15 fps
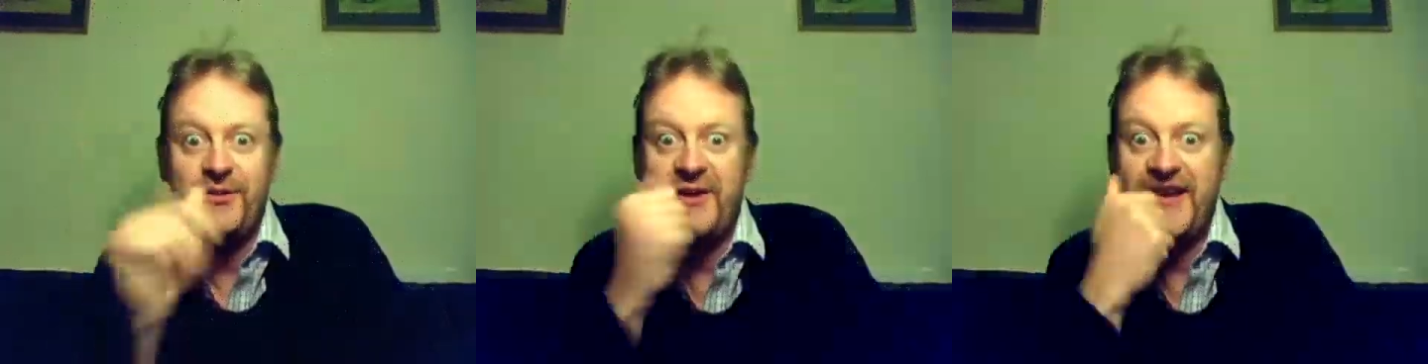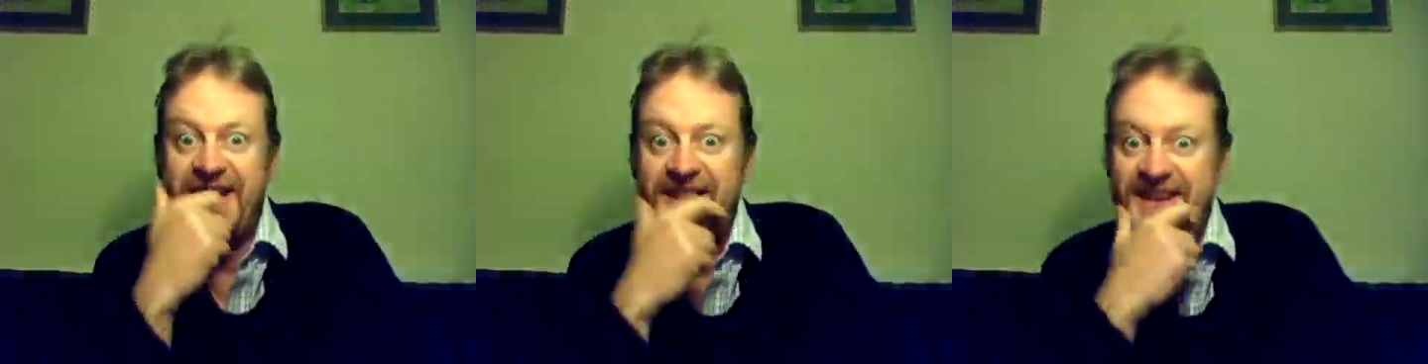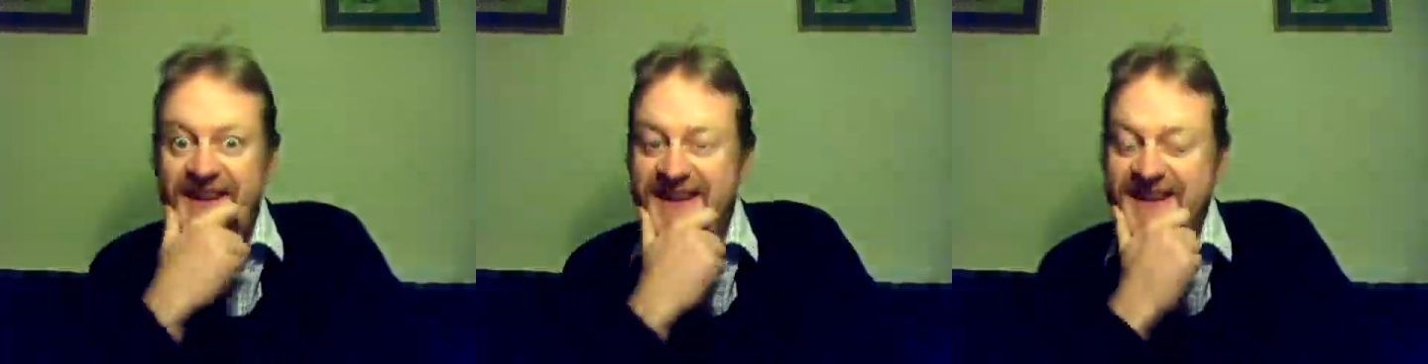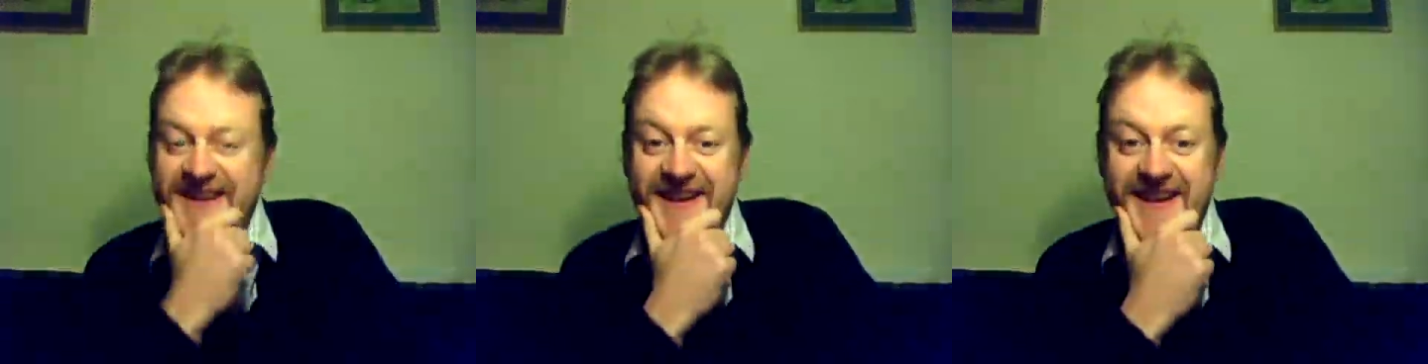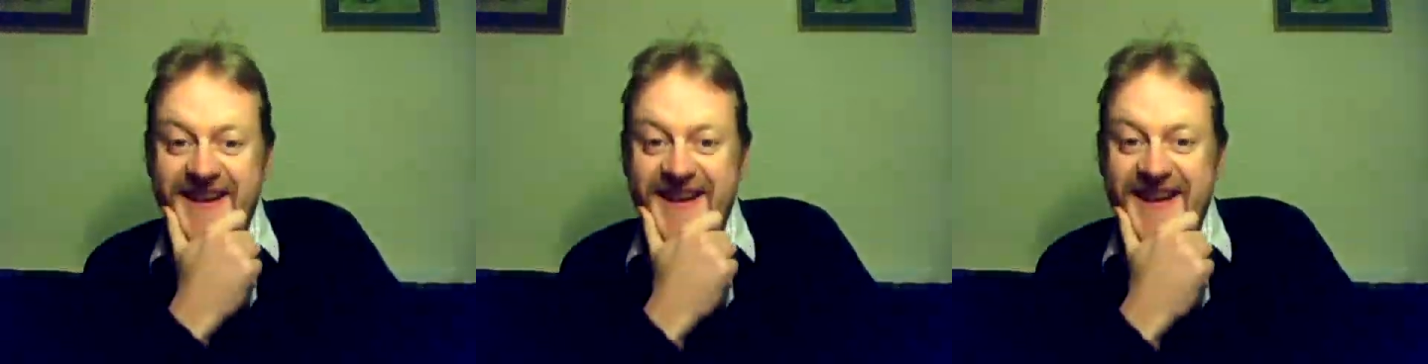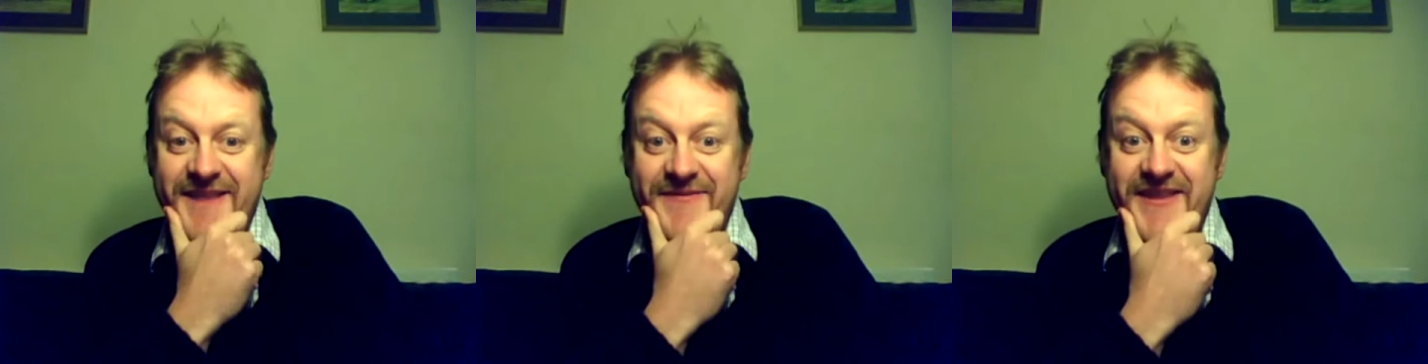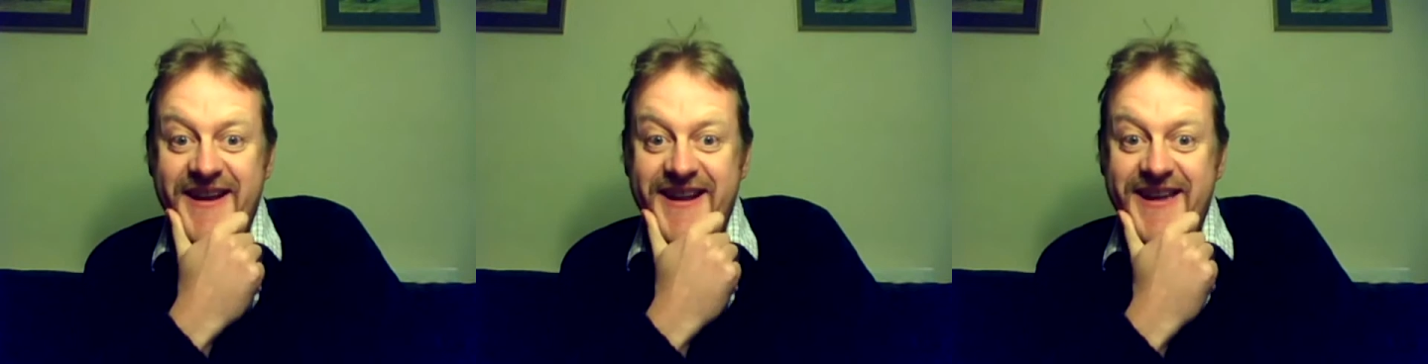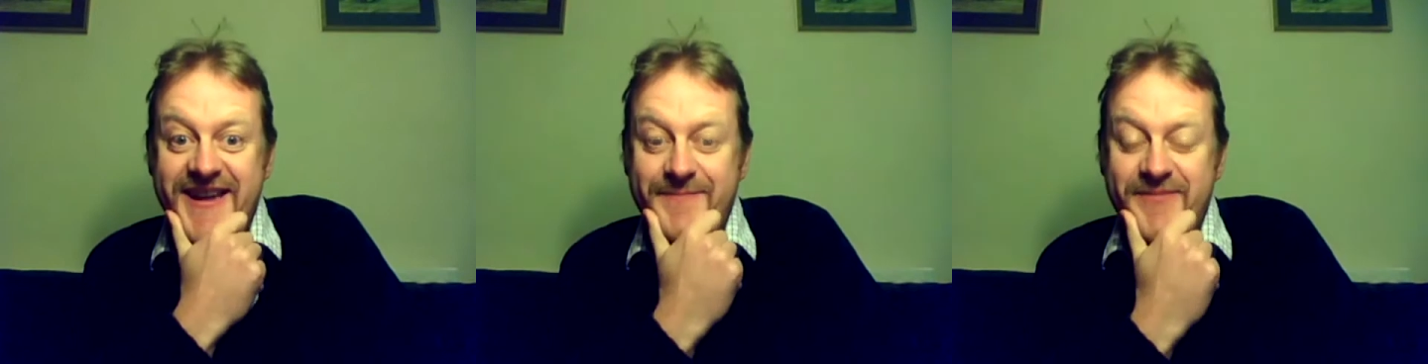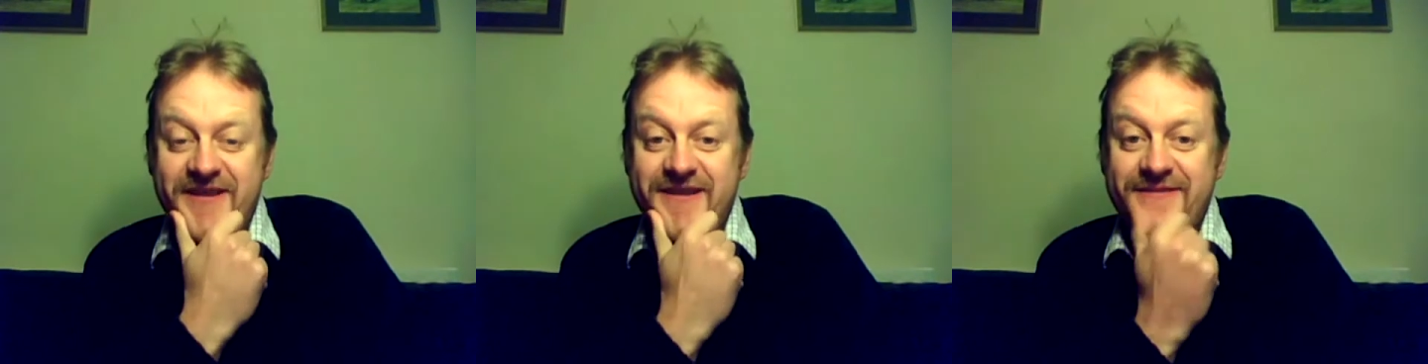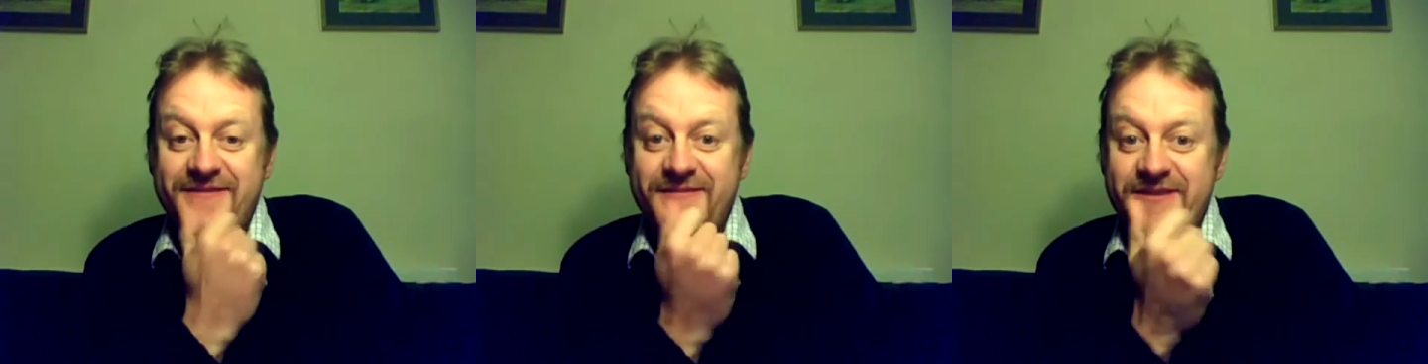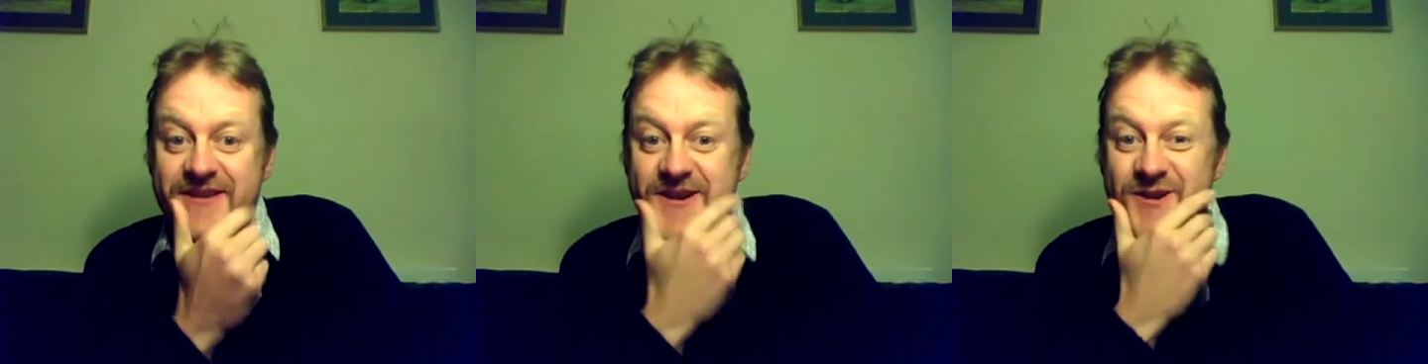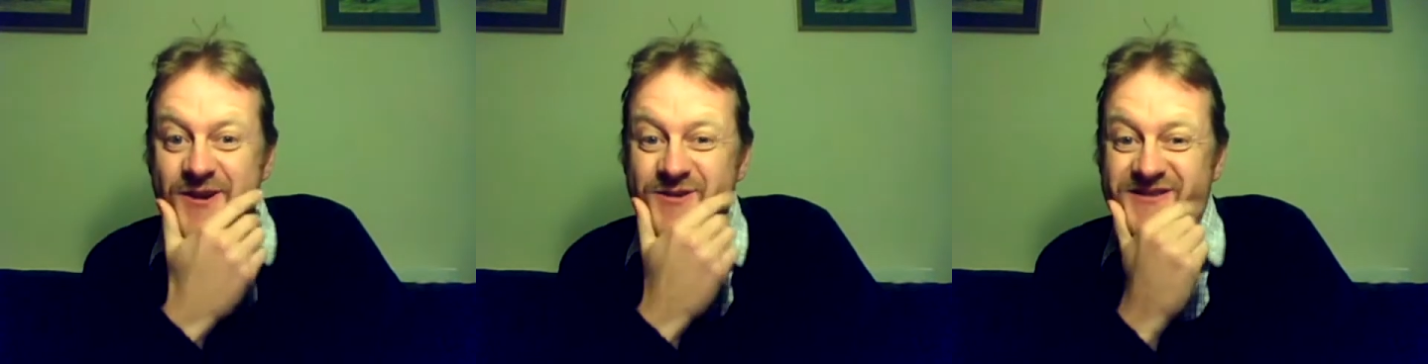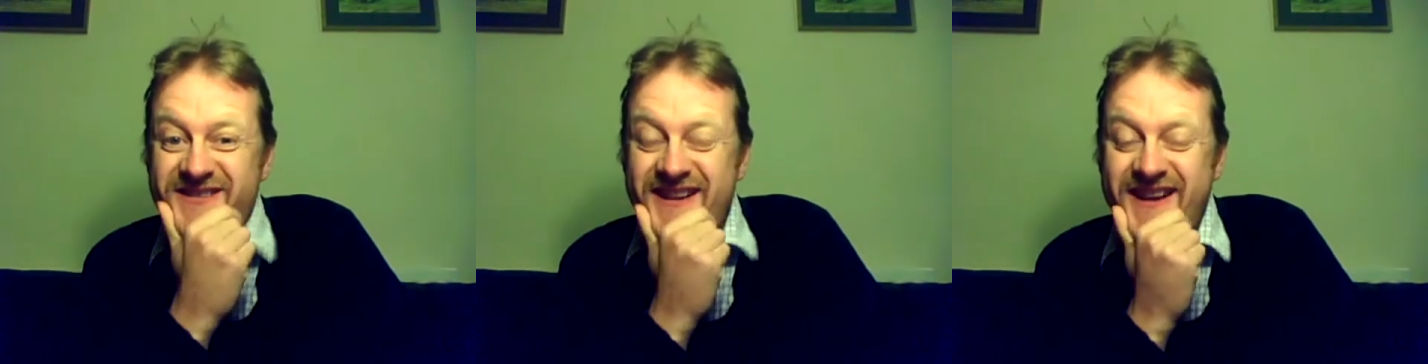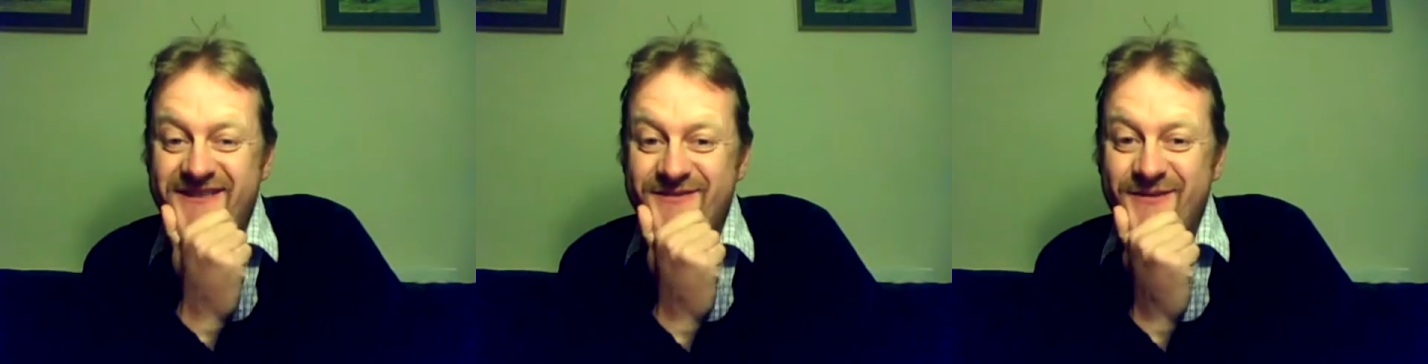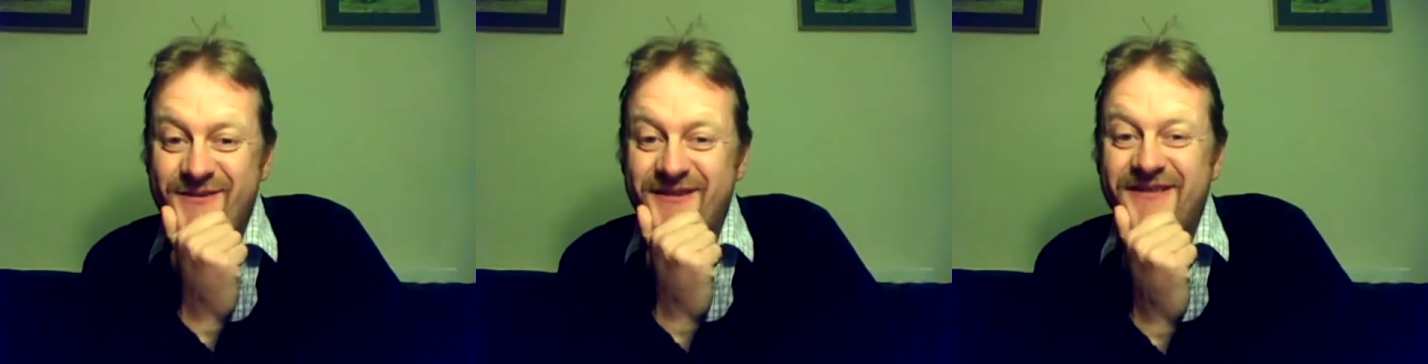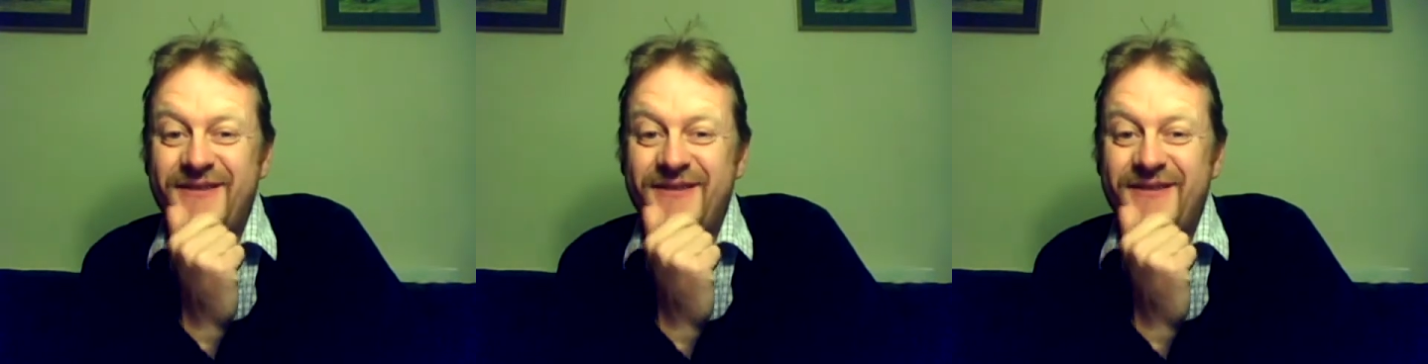Well, I can't have that happening with the old general,